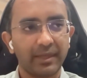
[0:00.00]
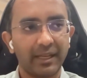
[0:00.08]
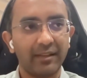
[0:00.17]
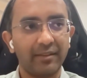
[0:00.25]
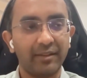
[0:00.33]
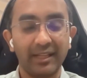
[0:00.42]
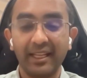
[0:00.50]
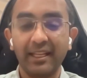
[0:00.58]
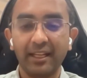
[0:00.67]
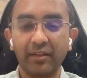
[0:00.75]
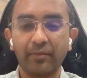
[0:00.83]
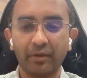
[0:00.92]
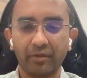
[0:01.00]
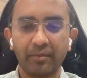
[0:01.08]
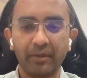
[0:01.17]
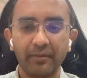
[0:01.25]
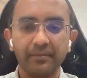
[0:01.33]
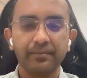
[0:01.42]
as lean as
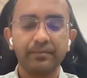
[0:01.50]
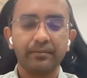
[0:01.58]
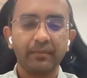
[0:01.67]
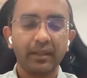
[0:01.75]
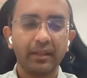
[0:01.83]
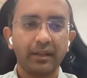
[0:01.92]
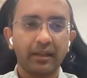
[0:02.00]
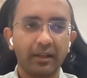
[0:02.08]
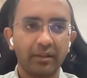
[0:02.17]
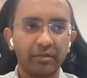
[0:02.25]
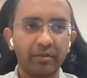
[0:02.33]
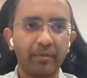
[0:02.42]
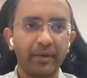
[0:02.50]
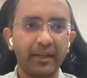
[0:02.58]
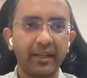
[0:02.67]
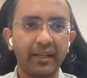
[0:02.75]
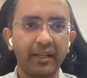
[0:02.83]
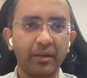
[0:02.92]
possible. So we're
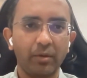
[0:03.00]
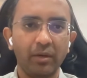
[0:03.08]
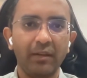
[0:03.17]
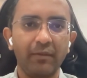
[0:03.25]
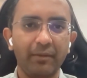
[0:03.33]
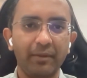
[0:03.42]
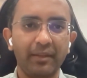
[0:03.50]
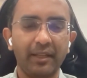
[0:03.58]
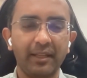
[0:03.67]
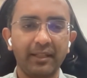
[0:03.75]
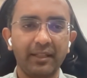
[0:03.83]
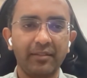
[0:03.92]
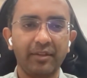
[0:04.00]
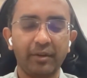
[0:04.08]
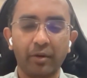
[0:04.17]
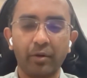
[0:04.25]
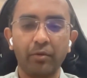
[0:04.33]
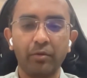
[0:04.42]
bringing in only when we think there is a
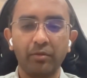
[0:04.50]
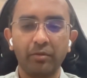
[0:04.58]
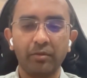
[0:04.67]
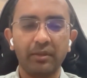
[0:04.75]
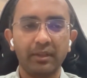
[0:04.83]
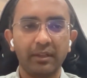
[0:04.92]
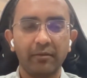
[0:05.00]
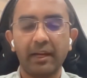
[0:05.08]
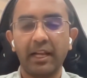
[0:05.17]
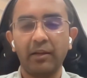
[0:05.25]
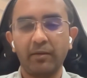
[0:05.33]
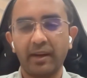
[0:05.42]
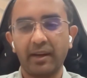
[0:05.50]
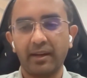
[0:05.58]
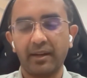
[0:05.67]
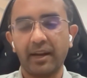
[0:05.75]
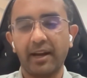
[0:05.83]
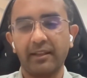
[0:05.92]
true value
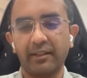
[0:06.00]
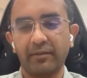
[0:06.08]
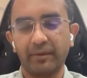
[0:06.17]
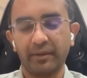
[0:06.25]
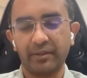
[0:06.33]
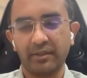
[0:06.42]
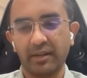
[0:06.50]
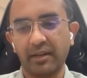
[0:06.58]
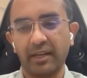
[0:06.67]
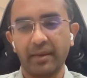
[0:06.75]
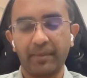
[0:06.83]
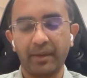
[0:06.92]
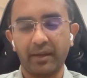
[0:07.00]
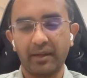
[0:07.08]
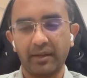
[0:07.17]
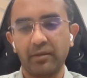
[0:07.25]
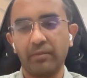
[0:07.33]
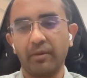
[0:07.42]
add in adding that feature or an
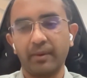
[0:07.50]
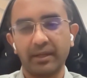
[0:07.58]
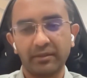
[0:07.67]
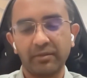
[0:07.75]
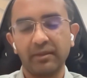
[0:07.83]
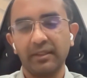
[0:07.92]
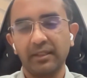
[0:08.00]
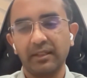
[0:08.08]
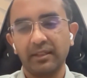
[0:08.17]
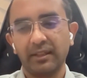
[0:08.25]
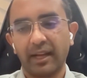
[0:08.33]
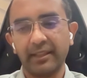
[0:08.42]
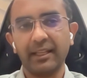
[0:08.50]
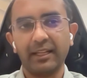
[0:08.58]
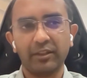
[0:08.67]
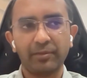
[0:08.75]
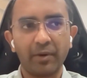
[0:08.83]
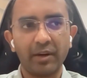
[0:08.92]
API to MobX. I think
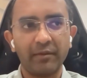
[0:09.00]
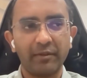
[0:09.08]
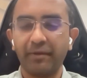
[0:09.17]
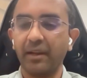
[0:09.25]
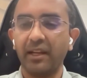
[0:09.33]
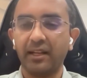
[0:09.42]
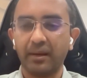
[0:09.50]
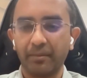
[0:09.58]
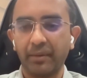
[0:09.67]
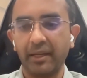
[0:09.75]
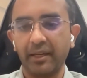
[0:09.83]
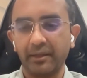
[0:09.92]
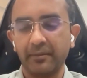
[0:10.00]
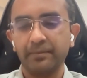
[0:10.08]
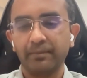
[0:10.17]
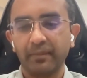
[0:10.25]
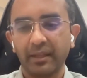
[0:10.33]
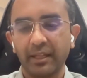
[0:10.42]
at this point we're fairly complete.
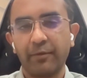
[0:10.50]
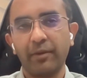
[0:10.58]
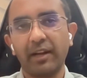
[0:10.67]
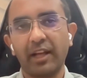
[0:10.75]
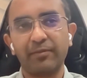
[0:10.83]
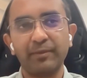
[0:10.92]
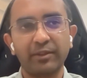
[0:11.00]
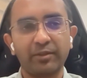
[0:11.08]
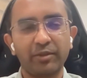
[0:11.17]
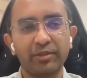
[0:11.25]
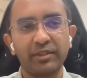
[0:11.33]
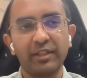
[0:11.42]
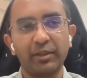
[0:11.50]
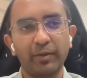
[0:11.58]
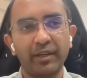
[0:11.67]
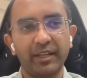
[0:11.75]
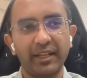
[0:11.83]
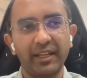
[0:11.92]
If you had asked me this question in
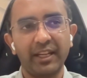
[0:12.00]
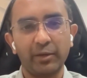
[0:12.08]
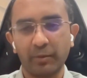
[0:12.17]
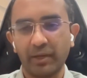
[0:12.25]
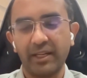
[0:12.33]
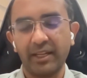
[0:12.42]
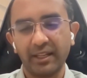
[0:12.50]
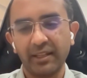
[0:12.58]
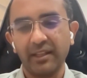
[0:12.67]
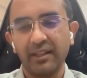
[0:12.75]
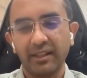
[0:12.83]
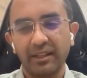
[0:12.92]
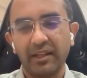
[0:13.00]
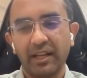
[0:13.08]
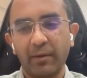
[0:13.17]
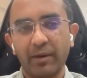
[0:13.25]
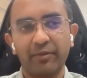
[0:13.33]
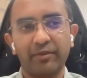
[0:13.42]
2020,
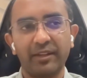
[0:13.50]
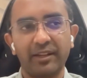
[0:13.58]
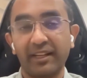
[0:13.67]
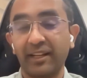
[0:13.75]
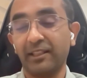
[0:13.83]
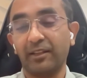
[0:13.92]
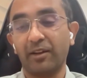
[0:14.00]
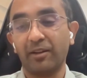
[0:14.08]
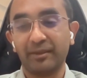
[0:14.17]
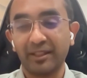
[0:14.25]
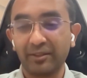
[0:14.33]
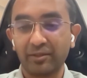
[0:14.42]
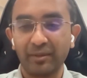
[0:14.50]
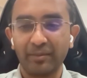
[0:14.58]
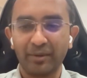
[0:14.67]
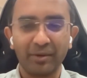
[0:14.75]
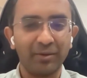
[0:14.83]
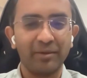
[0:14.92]
I would have said, there are a lot of things to
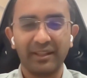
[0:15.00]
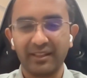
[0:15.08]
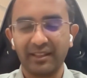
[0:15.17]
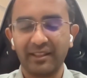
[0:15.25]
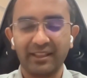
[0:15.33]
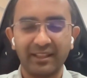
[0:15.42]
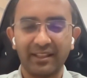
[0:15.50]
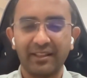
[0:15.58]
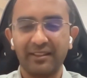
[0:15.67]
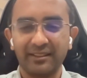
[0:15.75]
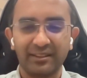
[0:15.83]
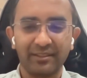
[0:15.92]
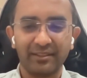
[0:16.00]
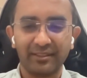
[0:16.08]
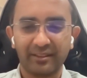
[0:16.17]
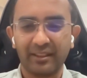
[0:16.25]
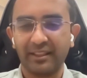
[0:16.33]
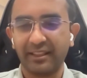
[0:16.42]
improve here and there. This is
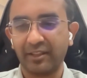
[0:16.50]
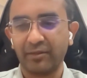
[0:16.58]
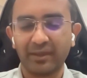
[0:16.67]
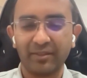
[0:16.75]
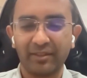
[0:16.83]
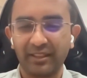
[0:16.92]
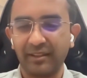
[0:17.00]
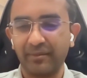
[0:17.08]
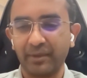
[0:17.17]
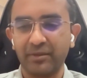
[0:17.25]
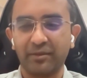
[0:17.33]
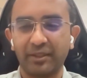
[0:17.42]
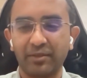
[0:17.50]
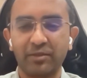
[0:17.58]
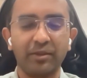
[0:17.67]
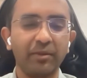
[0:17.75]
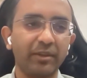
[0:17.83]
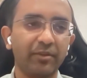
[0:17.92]
the thing, XYZ, bunch of things
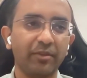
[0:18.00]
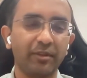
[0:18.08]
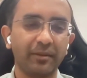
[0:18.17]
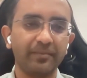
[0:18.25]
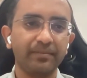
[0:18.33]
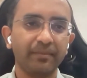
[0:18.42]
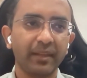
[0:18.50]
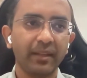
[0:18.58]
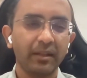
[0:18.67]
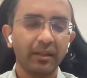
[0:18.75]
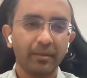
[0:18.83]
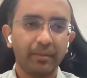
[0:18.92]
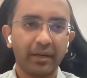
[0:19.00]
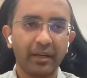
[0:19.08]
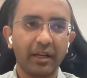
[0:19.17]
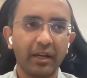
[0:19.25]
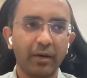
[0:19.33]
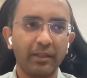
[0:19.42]
to do and so on. But
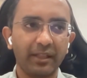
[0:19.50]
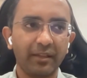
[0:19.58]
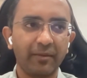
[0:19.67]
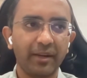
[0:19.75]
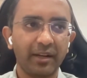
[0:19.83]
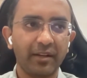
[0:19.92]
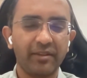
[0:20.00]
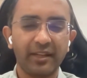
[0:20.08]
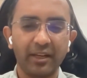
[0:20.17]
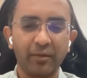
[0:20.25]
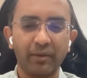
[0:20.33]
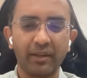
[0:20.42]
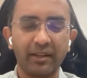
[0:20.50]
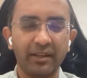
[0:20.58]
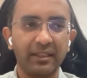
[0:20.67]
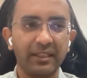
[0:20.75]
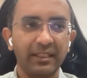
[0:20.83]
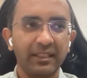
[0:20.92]
now I think we're in a state
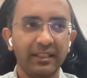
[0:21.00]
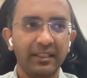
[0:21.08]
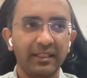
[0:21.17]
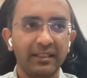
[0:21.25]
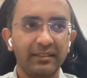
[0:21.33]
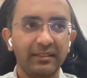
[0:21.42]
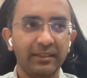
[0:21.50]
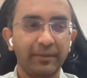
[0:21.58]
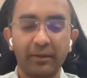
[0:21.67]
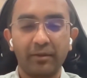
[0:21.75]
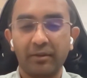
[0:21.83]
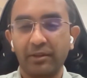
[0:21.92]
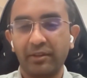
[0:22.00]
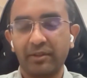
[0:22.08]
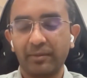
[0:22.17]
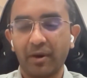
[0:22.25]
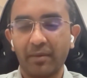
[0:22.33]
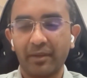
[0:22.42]
where if you
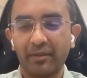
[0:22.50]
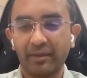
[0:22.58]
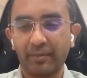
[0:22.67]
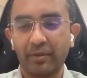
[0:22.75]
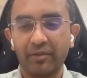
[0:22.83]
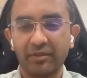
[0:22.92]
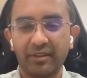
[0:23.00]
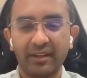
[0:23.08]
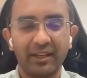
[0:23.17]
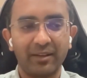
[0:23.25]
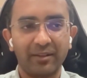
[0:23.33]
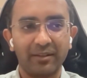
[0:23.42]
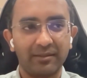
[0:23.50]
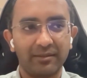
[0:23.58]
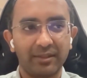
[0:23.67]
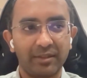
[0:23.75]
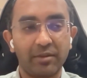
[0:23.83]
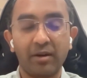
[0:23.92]
notice the MobX repository,
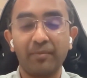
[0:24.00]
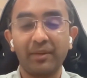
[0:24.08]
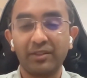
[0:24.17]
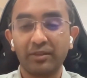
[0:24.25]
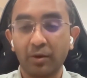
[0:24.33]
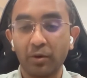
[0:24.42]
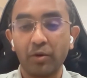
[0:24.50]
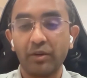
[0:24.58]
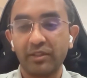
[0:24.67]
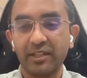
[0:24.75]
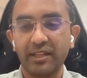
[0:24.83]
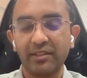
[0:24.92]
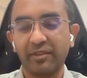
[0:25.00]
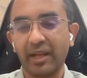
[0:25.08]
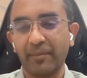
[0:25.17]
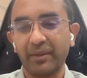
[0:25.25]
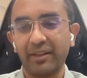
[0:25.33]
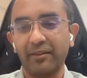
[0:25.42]
there's not much code changes
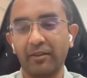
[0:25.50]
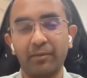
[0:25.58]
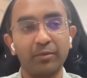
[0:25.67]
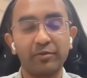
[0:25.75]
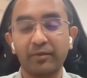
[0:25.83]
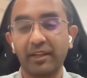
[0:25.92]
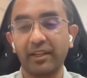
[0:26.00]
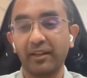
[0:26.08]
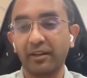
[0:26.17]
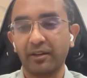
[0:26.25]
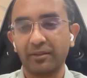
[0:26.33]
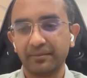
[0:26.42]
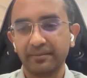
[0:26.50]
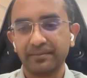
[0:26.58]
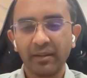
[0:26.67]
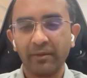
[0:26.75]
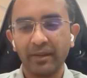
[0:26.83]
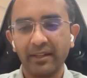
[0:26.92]
happening almost for a year now,
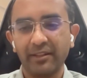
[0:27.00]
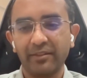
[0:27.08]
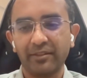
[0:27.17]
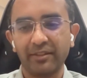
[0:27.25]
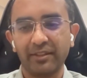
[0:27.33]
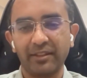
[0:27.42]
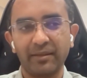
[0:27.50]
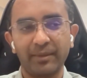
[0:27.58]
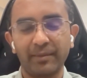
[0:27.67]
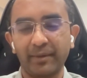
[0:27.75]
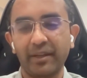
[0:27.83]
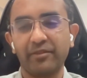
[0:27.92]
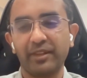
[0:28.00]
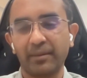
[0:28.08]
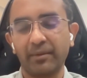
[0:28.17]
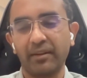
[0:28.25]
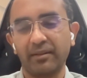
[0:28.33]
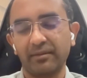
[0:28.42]
right? It's been pretty
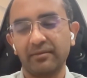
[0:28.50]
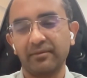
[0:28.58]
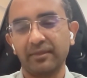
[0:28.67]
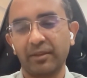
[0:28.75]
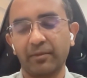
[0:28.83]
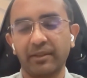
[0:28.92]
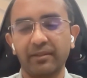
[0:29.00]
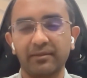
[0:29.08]
stable that way.